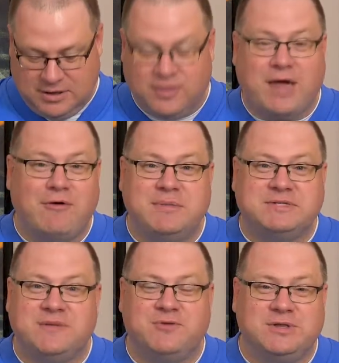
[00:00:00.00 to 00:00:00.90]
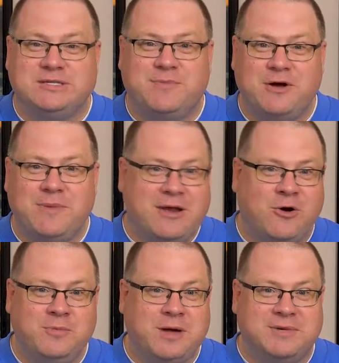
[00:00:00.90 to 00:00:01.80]
That wraps it up for the Spider-Man
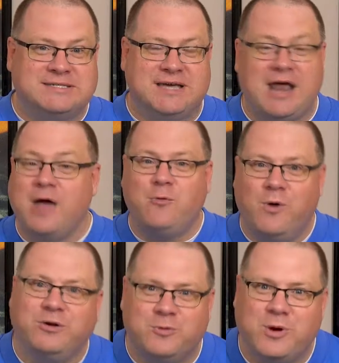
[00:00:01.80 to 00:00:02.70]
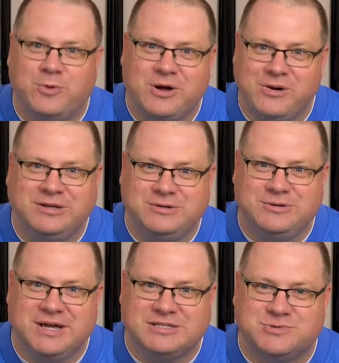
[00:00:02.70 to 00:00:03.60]
Homecoming set. I wonder what we're going to do
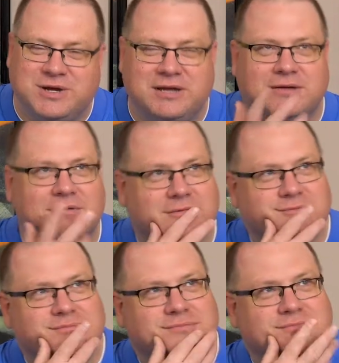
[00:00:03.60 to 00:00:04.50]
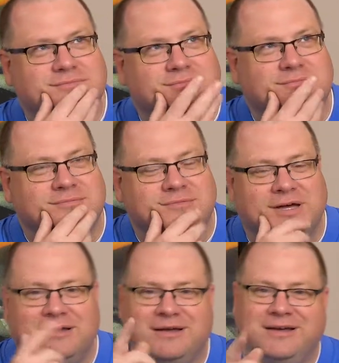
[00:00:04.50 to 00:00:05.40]
next week. Tune
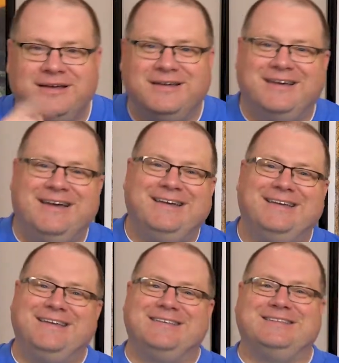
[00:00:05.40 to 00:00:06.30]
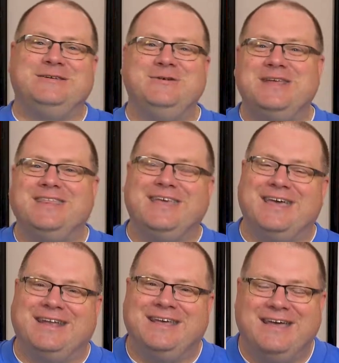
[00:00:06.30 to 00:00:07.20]
in
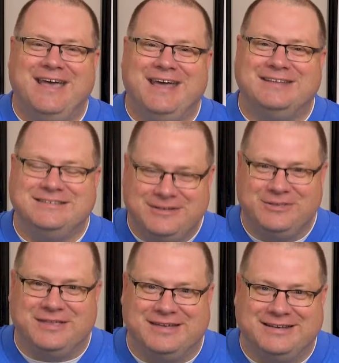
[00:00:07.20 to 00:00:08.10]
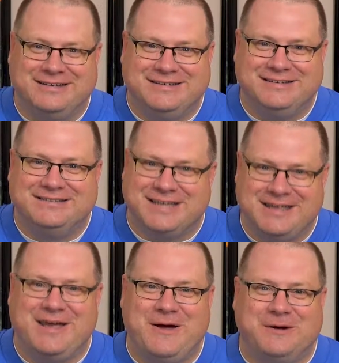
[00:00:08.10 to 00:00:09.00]
then, and until then,
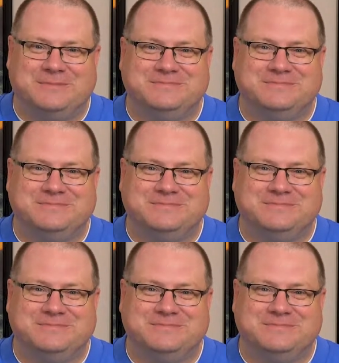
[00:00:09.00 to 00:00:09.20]
take care.